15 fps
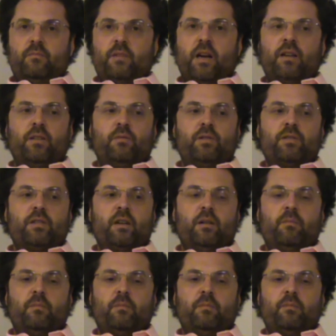I don't want
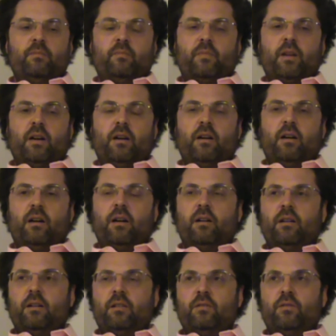some
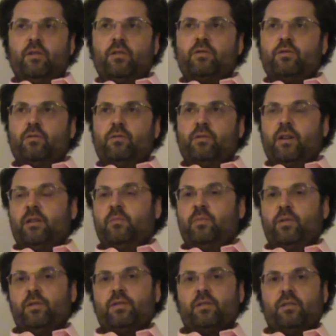not so ready
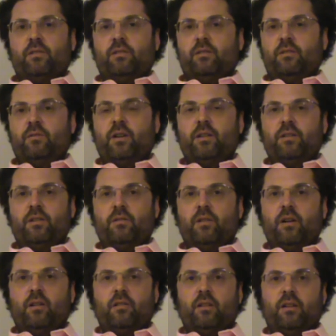person running
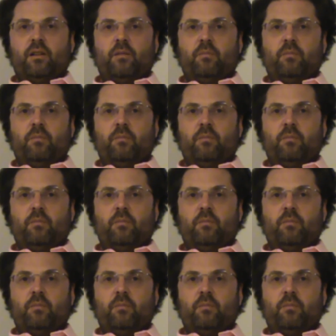around like